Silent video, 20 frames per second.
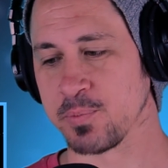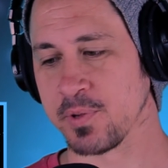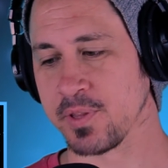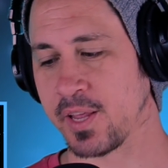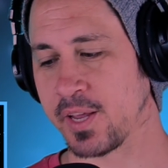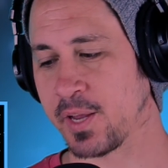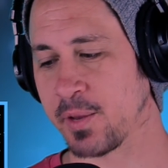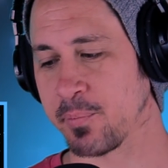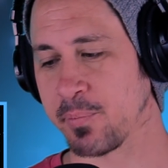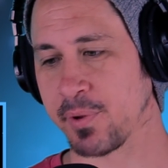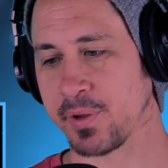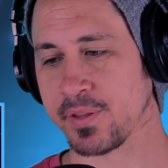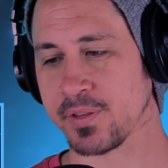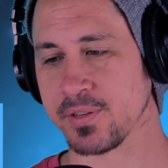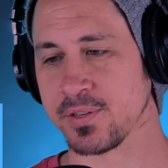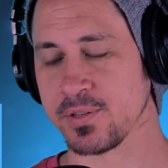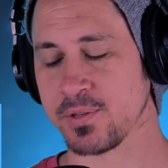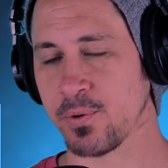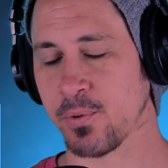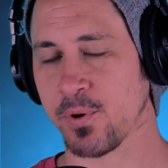but they can pick
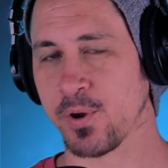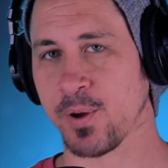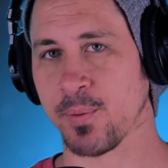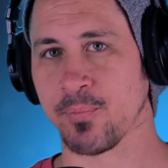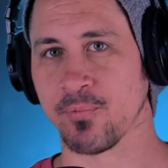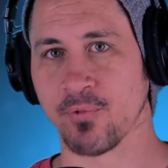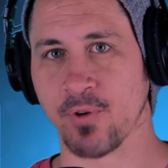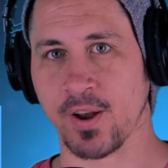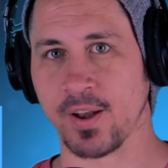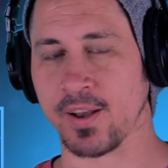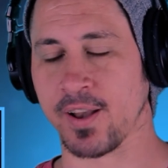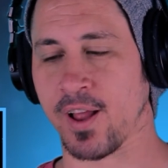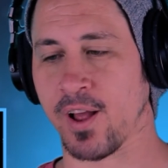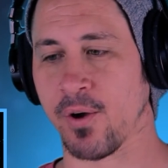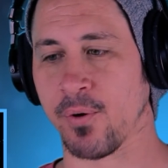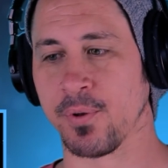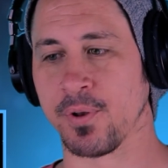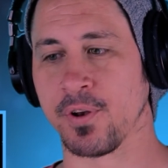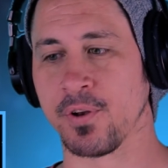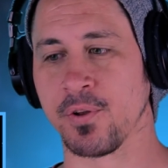this story up right now in